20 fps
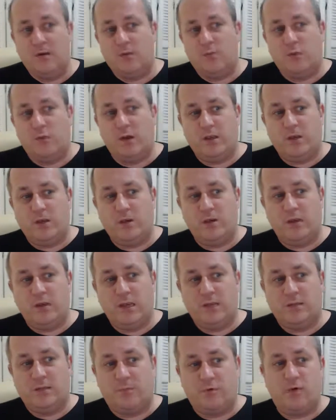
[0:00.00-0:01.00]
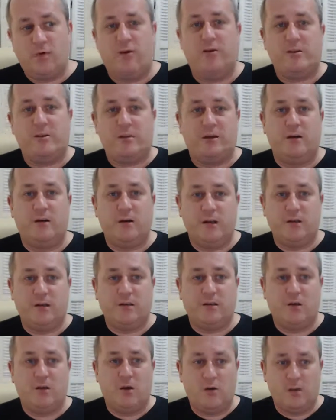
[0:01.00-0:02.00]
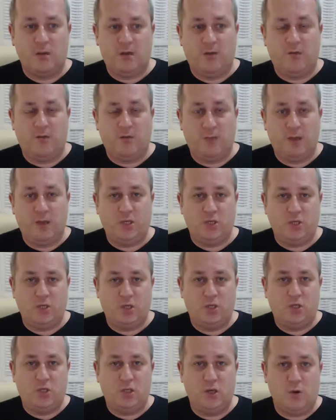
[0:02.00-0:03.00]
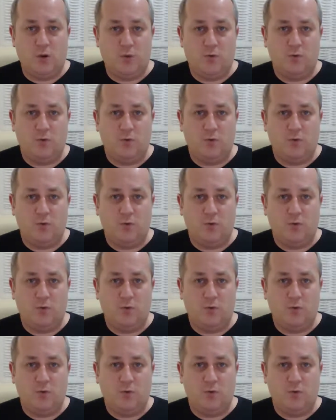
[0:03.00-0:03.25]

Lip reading: when you need to prioritize on the information you do.